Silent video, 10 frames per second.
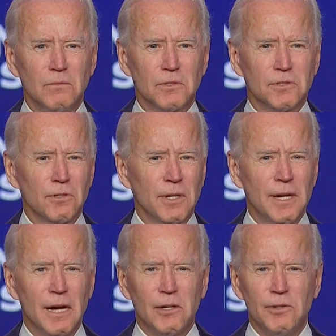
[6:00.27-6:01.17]
We're certainly
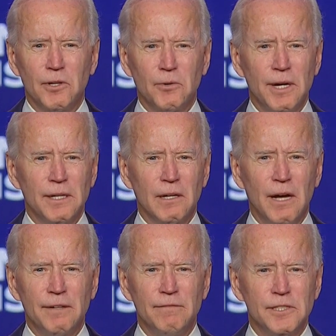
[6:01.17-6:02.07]
not going to agree on a
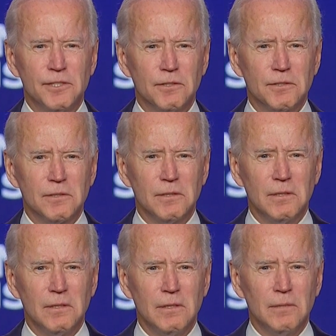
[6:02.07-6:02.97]
lot of issues,
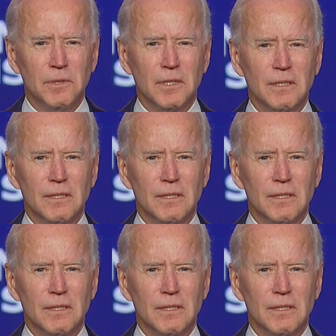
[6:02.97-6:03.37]
but at